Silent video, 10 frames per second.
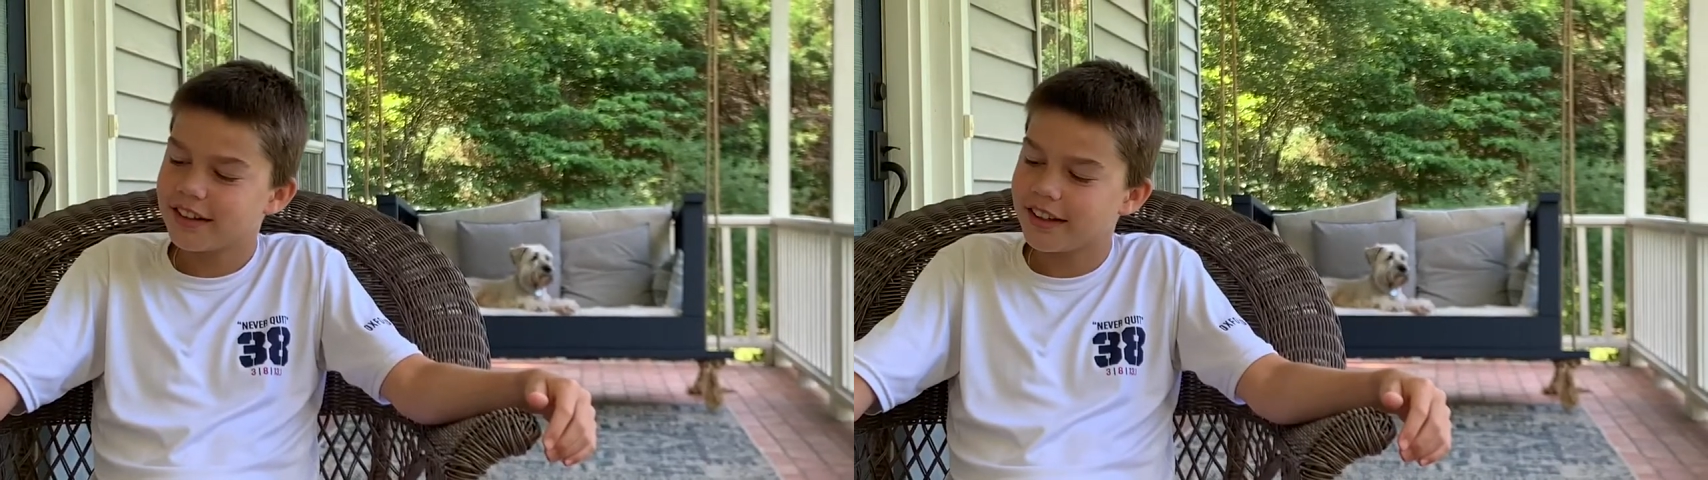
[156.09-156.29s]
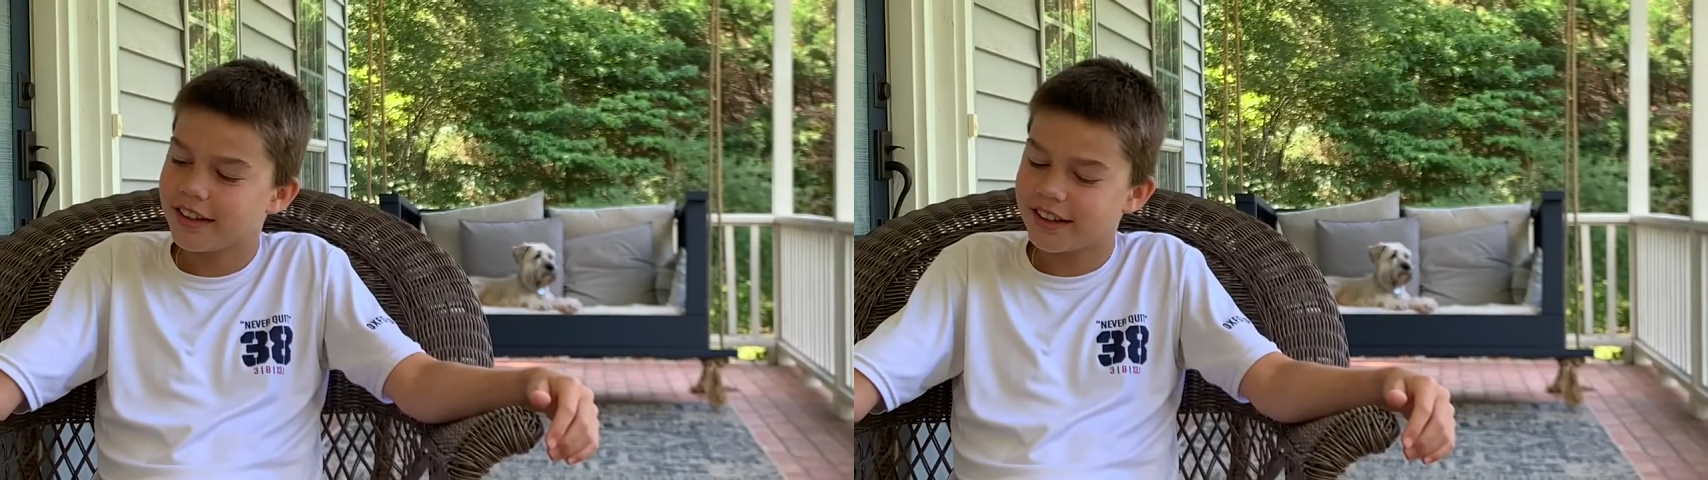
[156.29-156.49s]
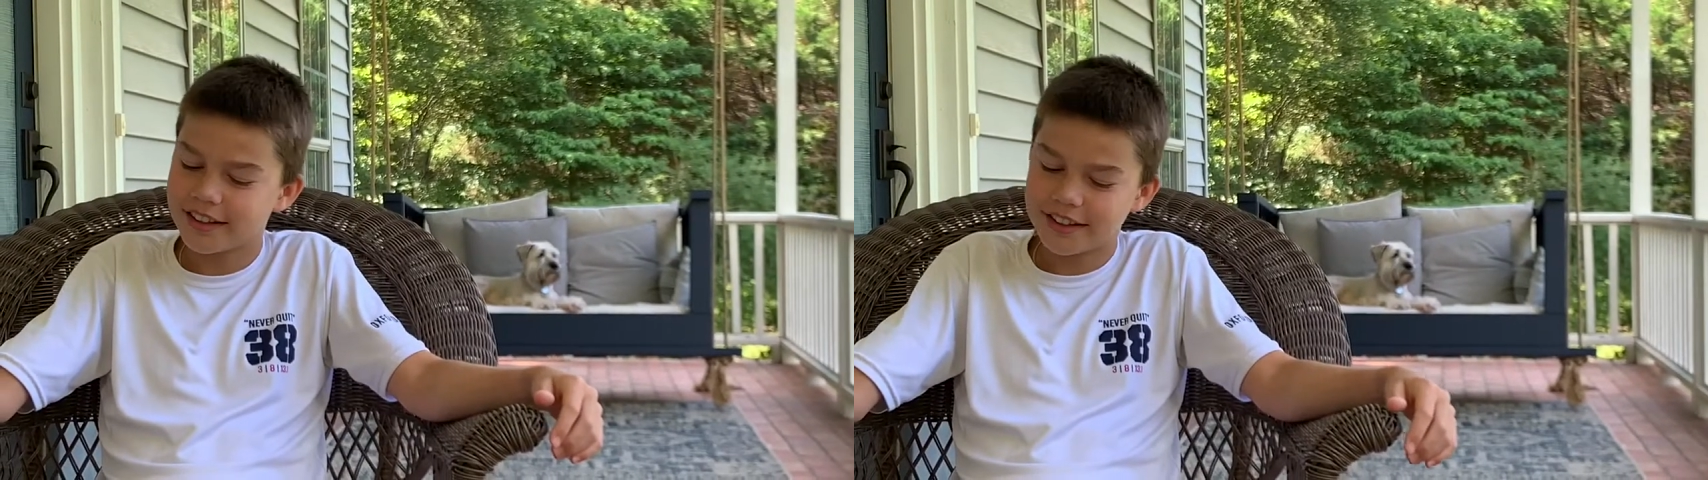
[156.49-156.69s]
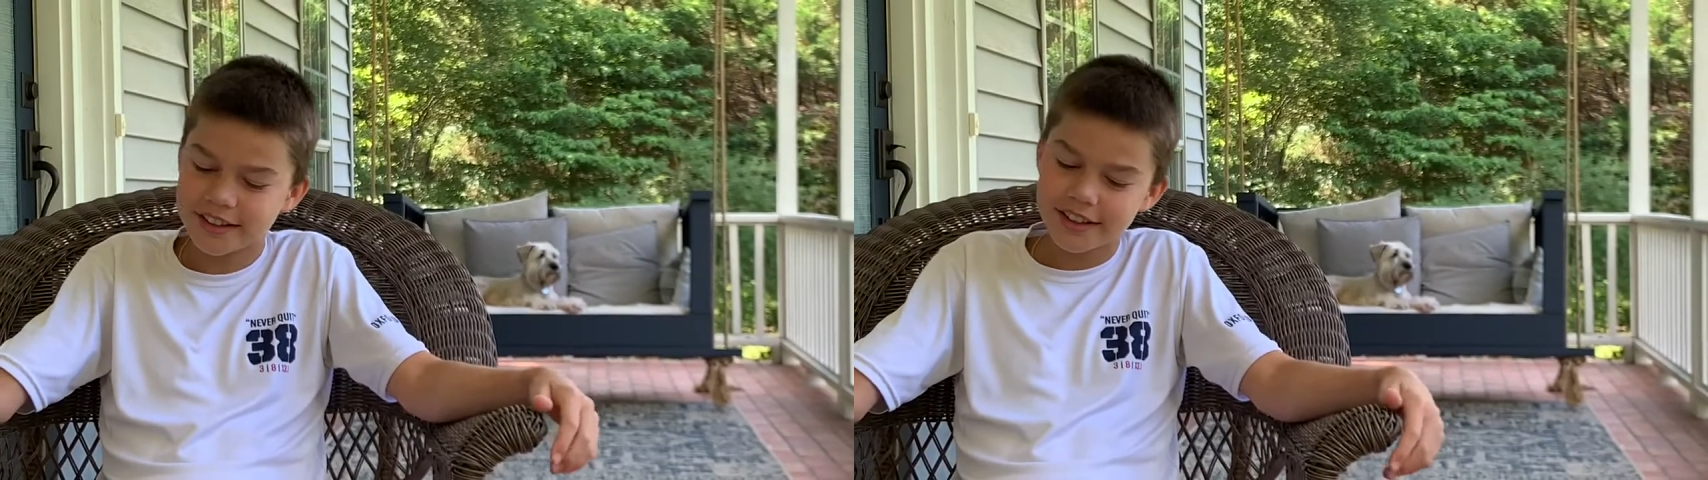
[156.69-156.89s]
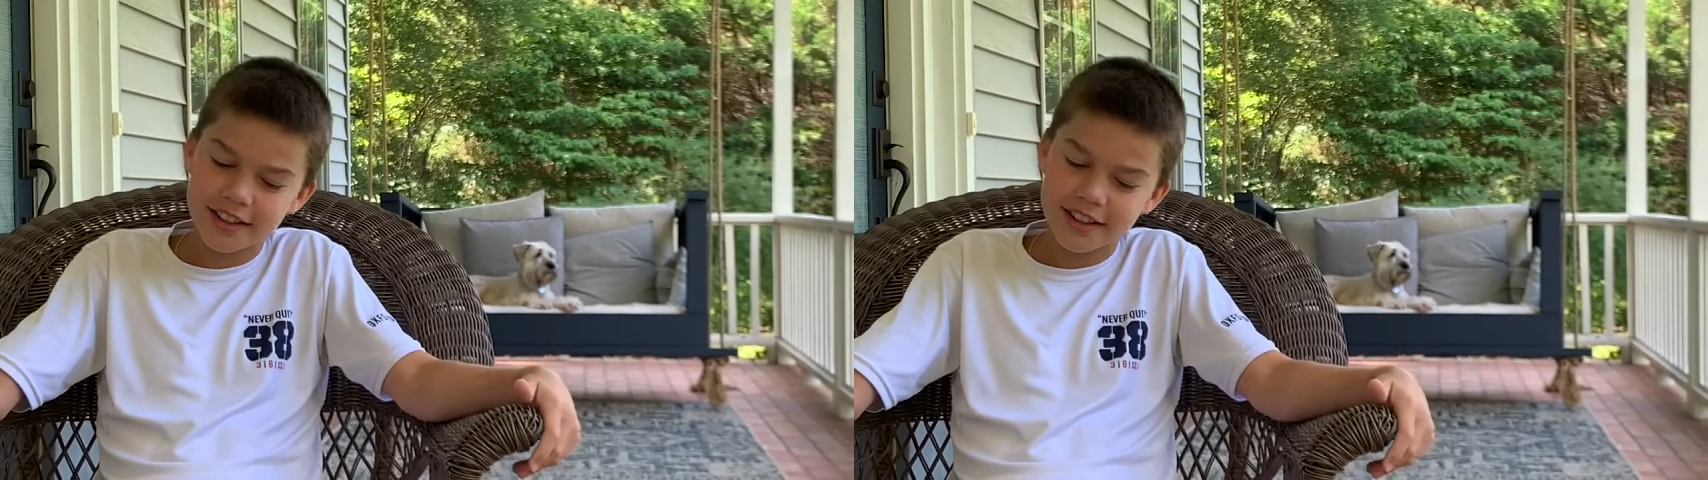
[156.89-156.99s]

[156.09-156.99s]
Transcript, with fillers: and